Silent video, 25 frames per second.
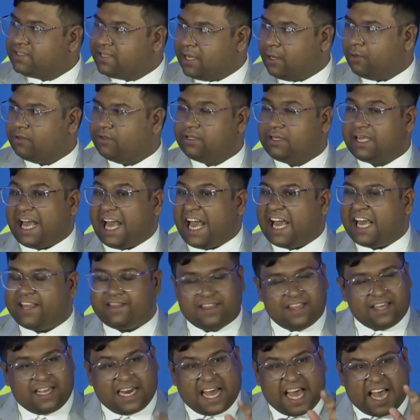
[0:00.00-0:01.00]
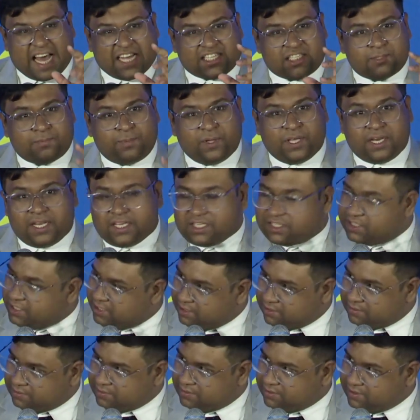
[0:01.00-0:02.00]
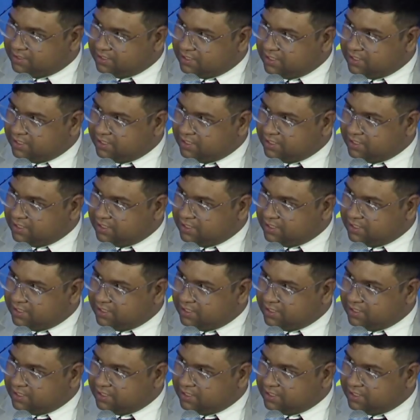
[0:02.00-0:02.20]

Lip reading: South and their aspiration